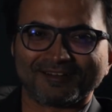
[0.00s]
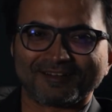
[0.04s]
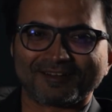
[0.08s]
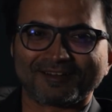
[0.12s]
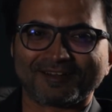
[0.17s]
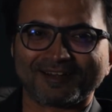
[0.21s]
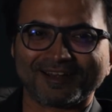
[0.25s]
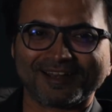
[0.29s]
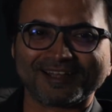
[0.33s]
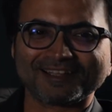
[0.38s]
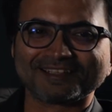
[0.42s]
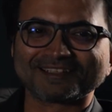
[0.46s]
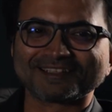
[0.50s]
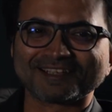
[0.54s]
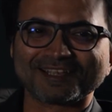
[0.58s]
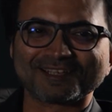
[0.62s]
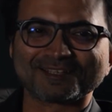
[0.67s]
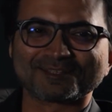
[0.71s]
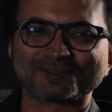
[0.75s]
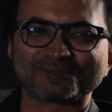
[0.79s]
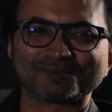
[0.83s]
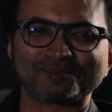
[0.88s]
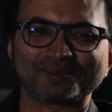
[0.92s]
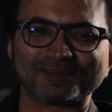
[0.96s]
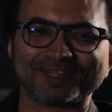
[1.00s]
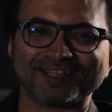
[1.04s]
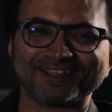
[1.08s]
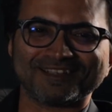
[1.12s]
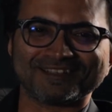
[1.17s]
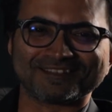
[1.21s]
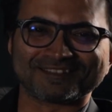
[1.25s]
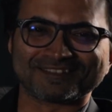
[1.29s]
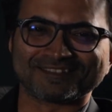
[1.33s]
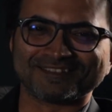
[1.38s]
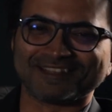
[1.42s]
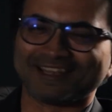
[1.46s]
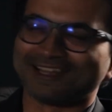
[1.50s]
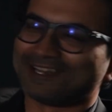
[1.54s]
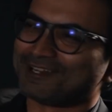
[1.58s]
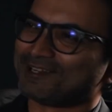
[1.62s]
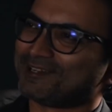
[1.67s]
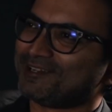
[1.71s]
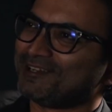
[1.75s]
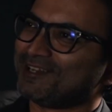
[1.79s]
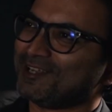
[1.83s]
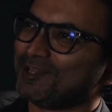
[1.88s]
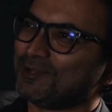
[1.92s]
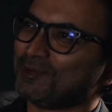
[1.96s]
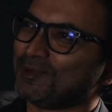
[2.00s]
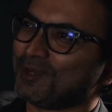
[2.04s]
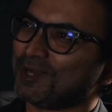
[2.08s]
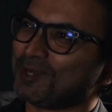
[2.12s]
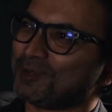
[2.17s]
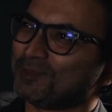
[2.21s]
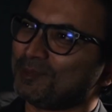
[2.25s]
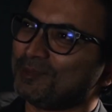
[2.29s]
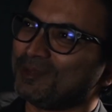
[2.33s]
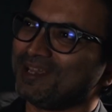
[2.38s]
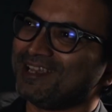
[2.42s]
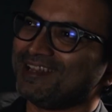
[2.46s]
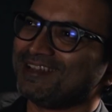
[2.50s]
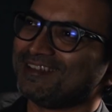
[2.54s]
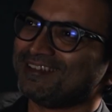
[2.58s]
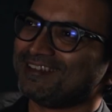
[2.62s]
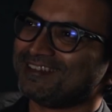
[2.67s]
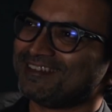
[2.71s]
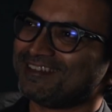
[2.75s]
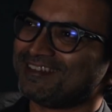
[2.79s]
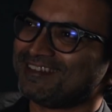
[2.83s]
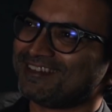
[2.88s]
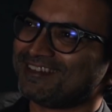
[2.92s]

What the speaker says: craziest place that you had been